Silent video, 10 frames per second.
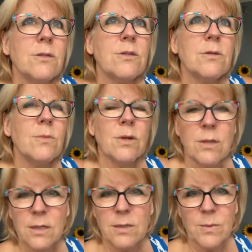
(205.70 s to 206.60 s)
two more
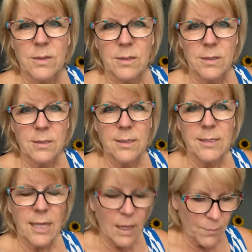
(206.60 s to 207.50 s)
things, but it's
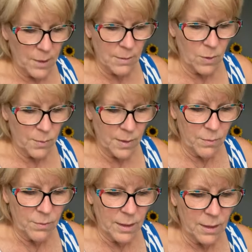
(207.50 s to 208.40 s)
escaped me in the
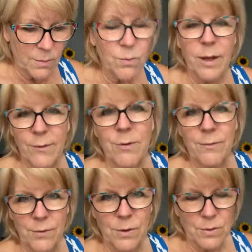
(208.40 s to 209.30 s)
moment. We're getting rave
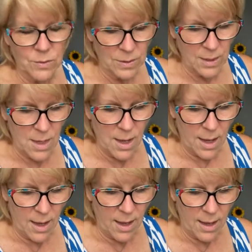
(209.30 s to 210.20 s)
reviews
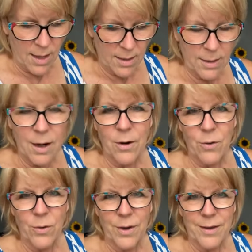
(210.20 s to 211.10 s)
on our
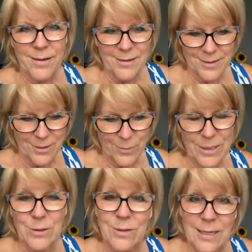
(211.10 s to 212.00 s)
oil. So
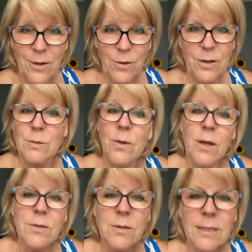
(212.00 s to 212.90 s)
we do sell oils. We
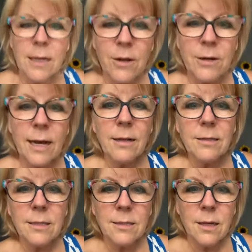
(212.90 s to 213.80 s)
also sell our
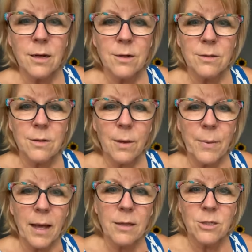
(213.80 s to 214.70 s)
necklaces, our
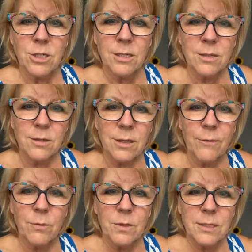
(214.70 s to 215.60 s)
apology, you'll
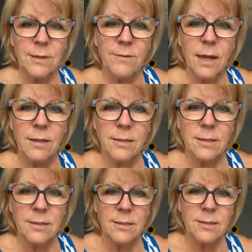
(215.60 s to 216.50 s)
never receive
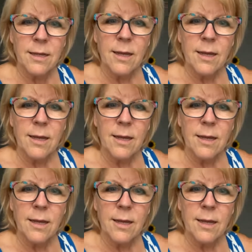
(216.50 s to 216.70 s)
necklaces